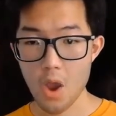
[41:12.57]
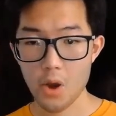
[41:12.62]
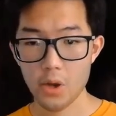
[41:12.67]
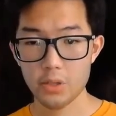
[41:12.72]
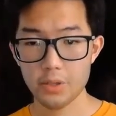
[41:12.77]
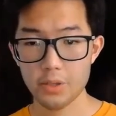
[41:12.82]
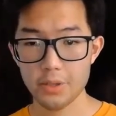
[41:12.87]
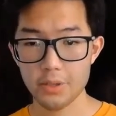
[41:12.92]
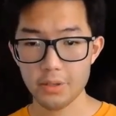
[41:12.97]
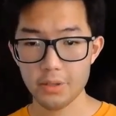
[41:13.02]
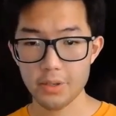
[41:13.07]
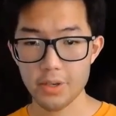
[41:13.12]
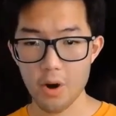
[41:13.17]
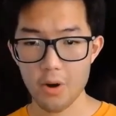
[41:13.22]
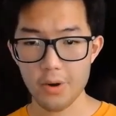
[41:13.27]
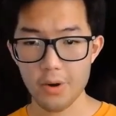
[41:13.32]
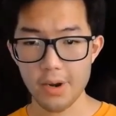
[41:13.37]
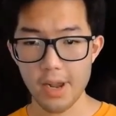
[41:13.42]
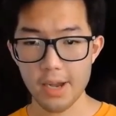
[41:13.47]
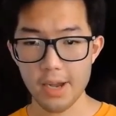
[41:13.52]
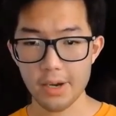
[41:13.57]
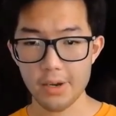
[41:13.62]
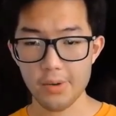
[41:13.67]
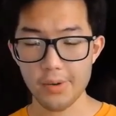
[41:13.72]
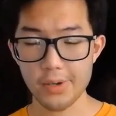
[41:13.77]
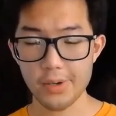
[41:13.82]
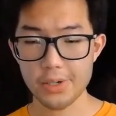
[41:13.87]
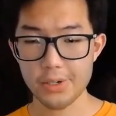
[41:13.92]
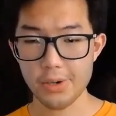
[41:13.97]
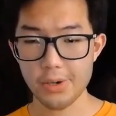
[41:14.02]
clearly are not
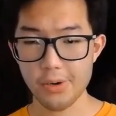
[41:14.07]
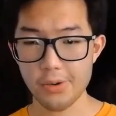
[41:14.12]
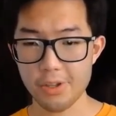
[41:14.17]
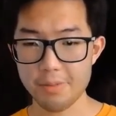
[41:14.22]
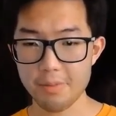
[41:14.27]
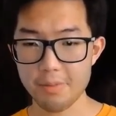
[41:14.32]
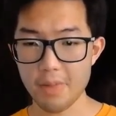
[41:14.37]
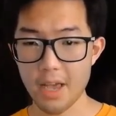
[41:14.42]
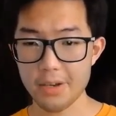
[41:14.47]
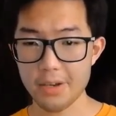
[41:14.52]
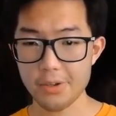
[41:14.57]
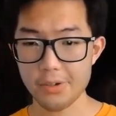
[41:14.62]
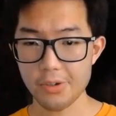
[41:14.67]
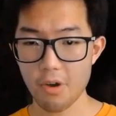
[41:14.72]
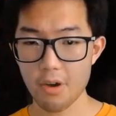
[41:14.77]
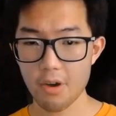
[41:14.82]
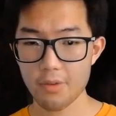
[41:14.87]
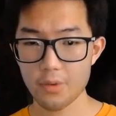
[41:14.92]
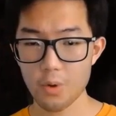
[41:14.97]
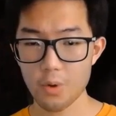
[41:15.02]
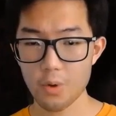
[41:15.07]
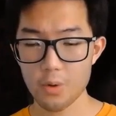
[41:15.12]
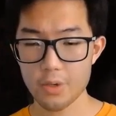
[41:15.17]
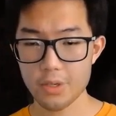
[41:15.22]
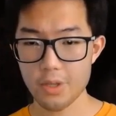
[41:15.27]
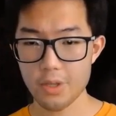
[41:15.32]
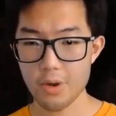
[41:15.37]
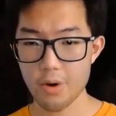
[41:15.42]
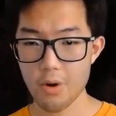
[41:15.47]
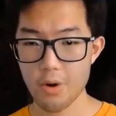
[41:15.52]
going to turn the blinders off
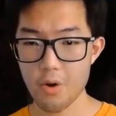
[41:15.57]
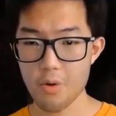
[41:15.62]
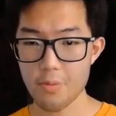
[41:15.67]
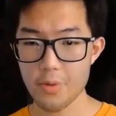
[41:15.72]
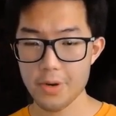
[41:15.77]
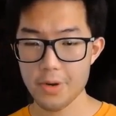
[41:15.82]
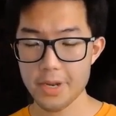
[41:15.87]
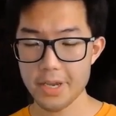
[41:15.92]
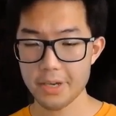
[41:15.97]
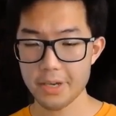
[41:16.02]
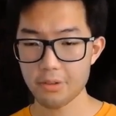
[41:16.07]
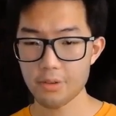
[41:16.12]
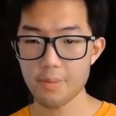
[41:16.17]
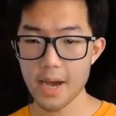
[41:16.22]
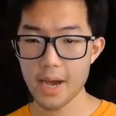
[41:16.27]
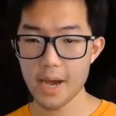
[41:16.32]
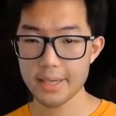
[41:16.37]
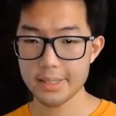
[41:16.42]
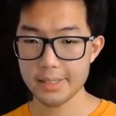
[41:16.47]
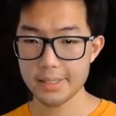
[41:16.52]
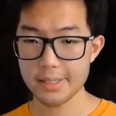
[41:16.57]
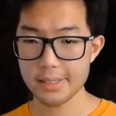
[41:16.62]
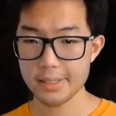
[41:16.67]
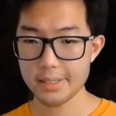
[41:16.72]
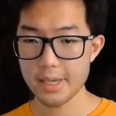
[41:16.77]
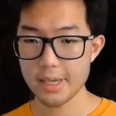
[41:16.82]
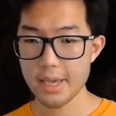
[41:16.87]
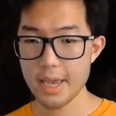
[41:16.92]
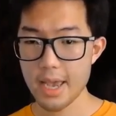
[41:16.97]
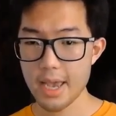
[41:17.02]
towards their own particular
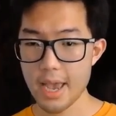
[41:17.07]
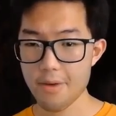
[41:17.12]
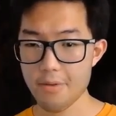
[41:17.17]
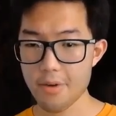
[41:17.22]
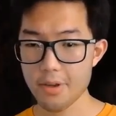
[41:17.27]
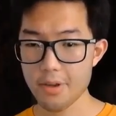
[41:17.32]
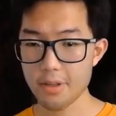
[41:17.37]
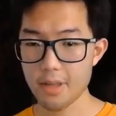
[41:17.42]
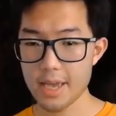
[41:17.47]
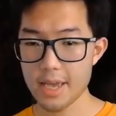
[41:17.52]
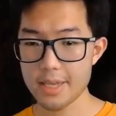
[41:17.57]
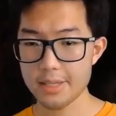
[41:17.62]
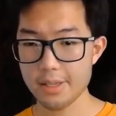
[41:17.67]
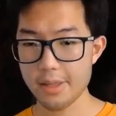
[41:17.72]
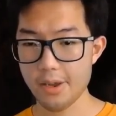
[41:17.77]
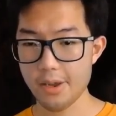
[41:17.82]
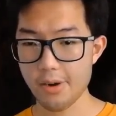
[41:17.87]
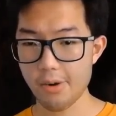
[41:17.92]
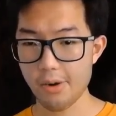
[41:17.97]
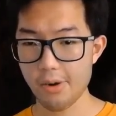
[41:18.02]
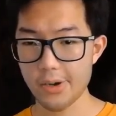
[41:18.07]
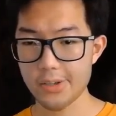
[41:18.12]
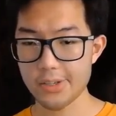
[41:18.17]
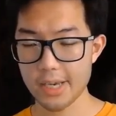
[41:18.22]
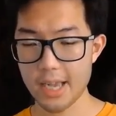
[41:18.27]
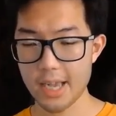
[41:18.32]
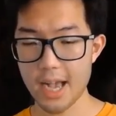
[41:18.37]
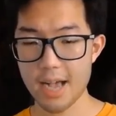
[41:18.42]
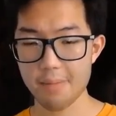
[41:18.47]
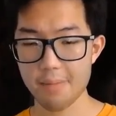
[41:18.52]
biases and realize that there
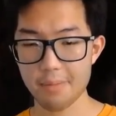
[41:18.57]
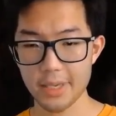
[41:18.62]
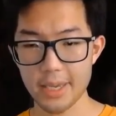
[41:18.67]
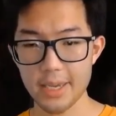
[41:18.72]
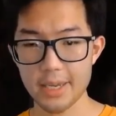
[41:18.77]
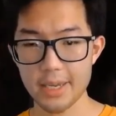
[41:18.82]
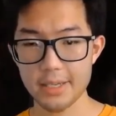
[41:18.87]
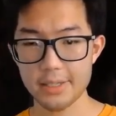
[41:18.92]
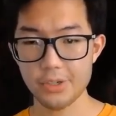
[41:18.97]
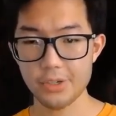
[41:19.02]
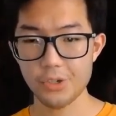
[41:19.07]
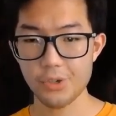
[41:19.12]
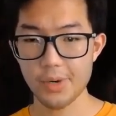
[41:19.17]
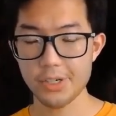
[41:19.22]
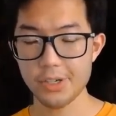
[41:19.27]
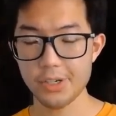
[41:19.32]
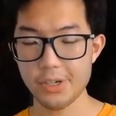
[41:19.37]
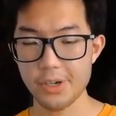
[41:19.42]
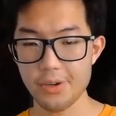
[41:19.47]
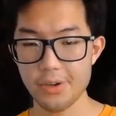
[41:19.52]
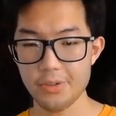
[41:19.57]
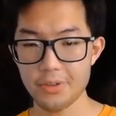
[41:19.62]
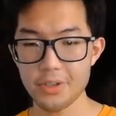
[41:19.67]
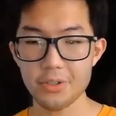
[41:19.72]
is a complicated situation here.